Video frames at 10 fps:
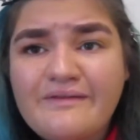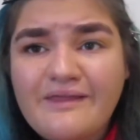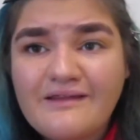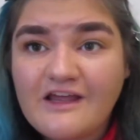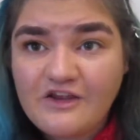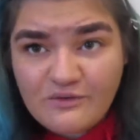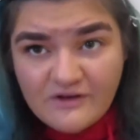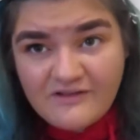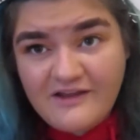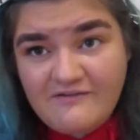then like you
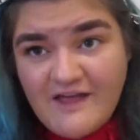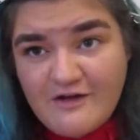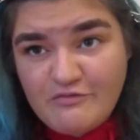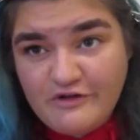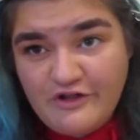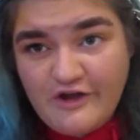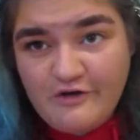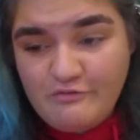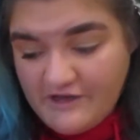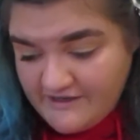can leave that
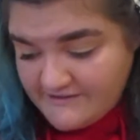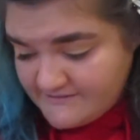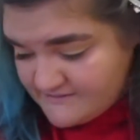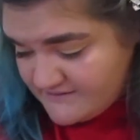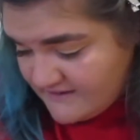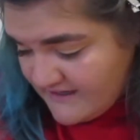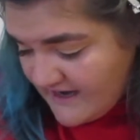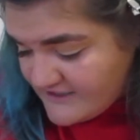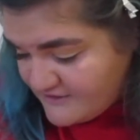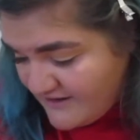below, because
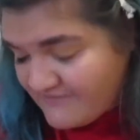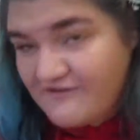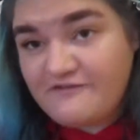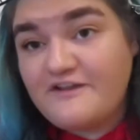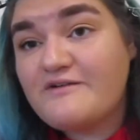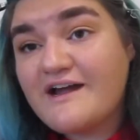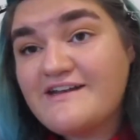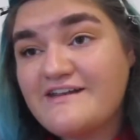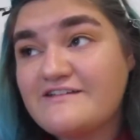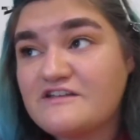I do have a few
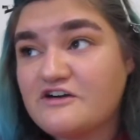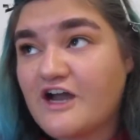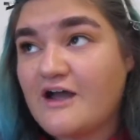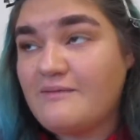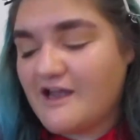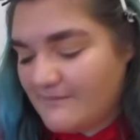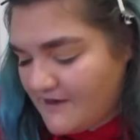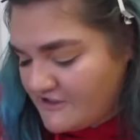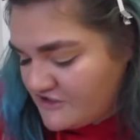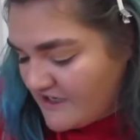ideas that are coming up.
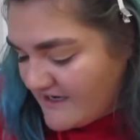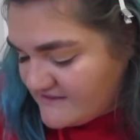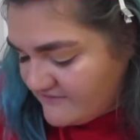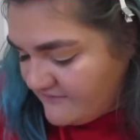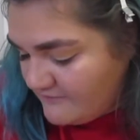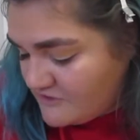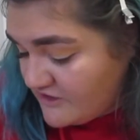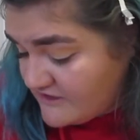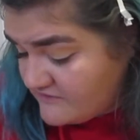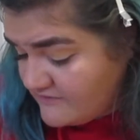I tried to film a
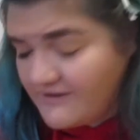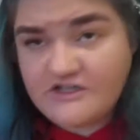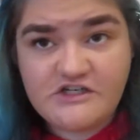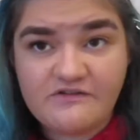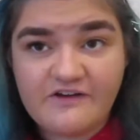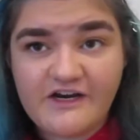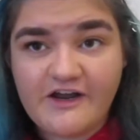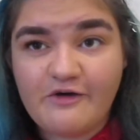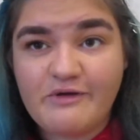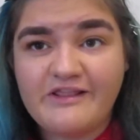transformation
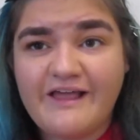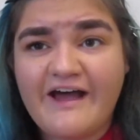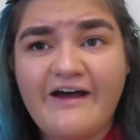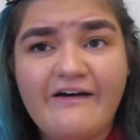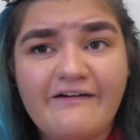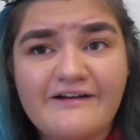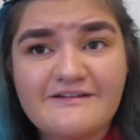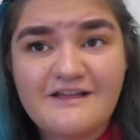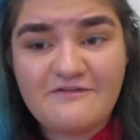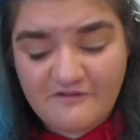video, but that
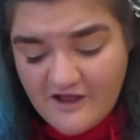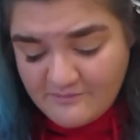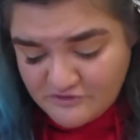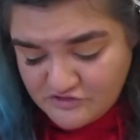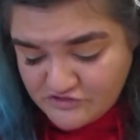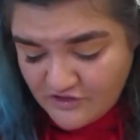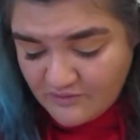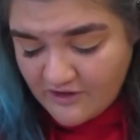honestly flopped so